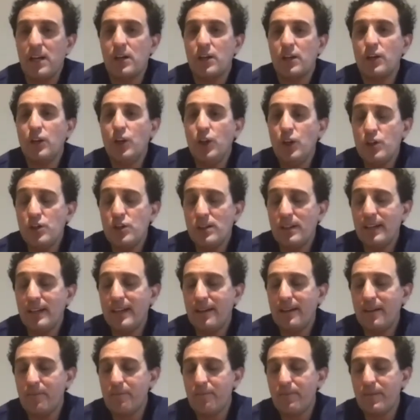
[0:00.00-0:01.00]

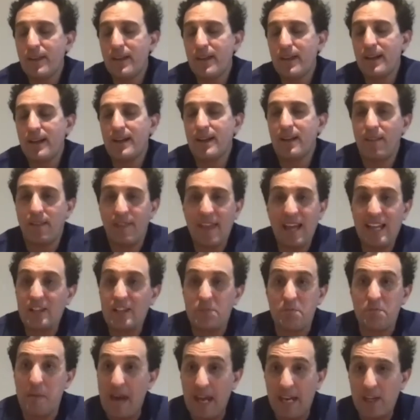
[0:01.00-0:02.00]
Usually that's
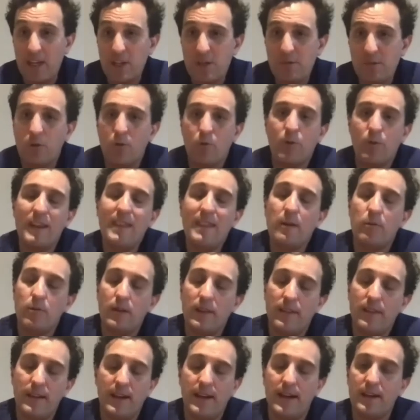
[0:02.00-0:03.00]
manageable either
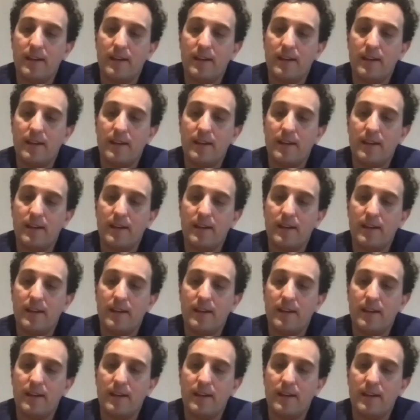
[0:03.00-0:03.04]
with